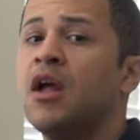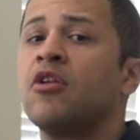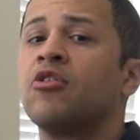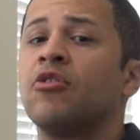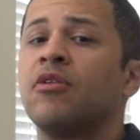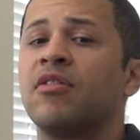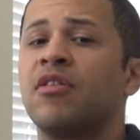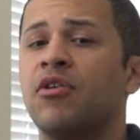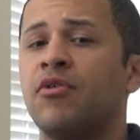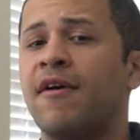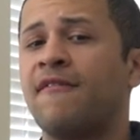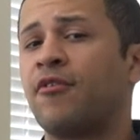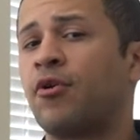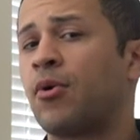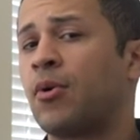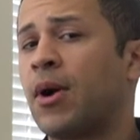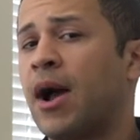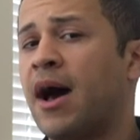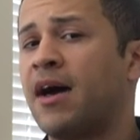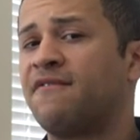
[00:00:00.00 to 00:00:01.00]
So let's say you have a
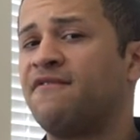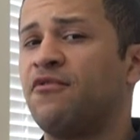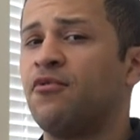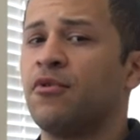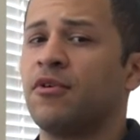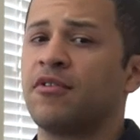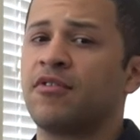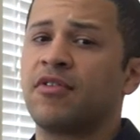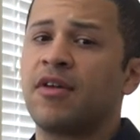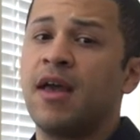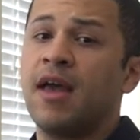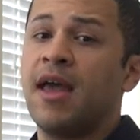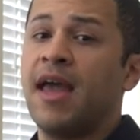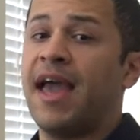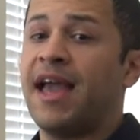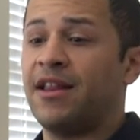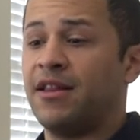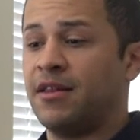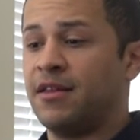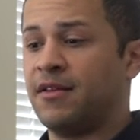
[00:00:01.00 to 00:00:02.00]
Harad force
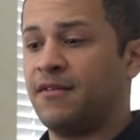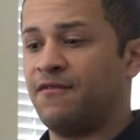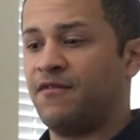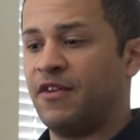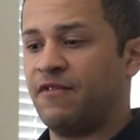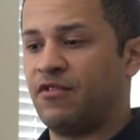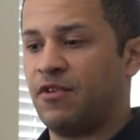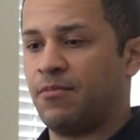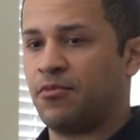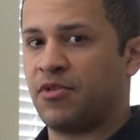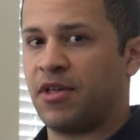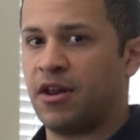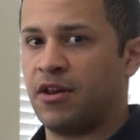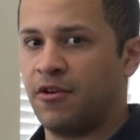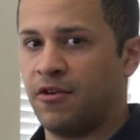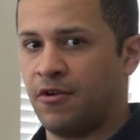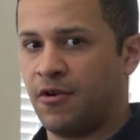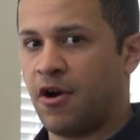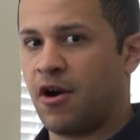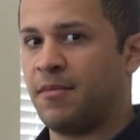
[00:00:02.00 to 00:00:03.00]
and 50% of
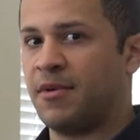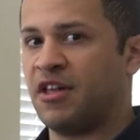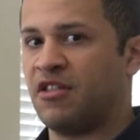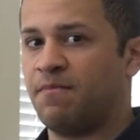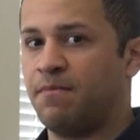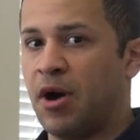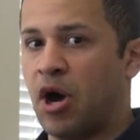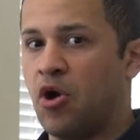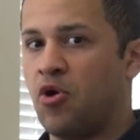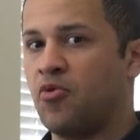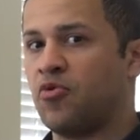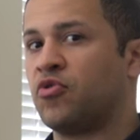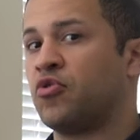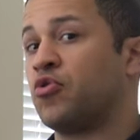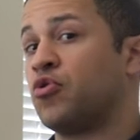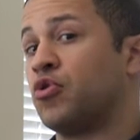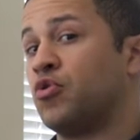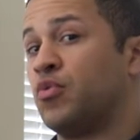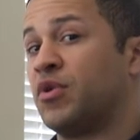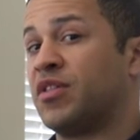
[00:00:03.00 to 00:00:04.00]
your army is bows, so
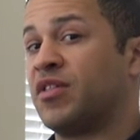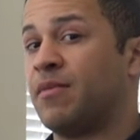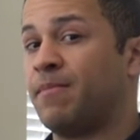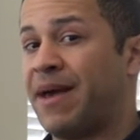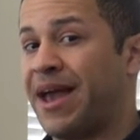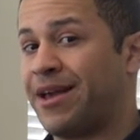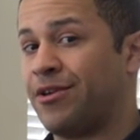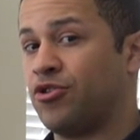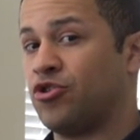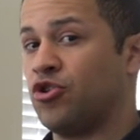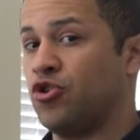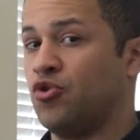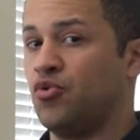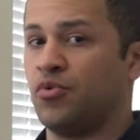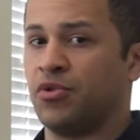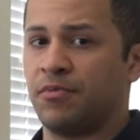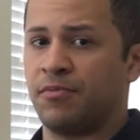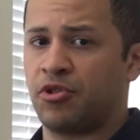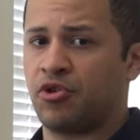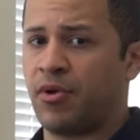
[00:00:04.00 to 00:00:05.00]
you're going to want to sit back and shoot
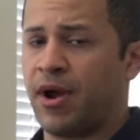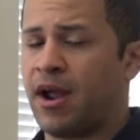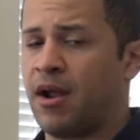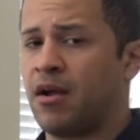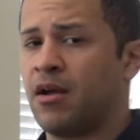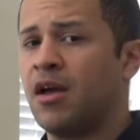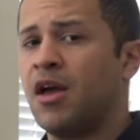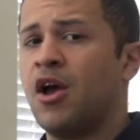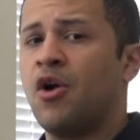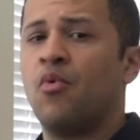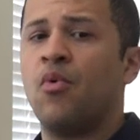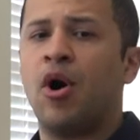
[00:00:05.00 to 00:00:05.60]
with the Betrayer.